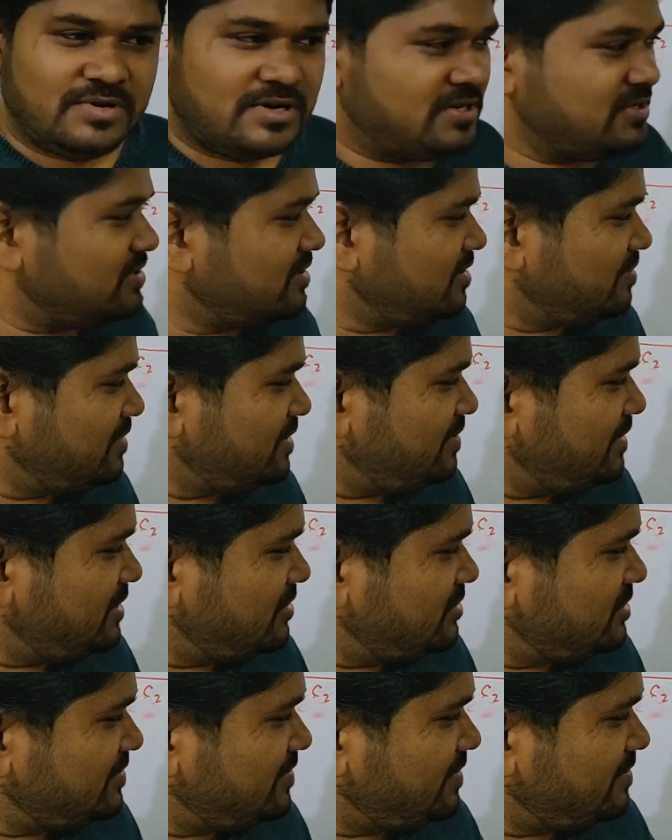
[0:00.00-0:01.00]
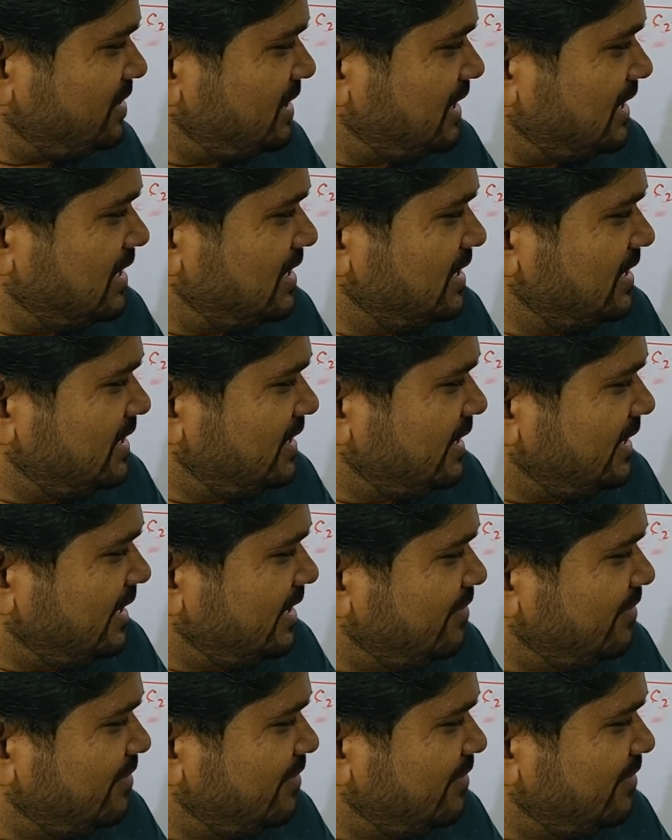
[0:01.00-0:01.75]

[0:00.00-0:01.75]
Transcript: What is the common velocity formula?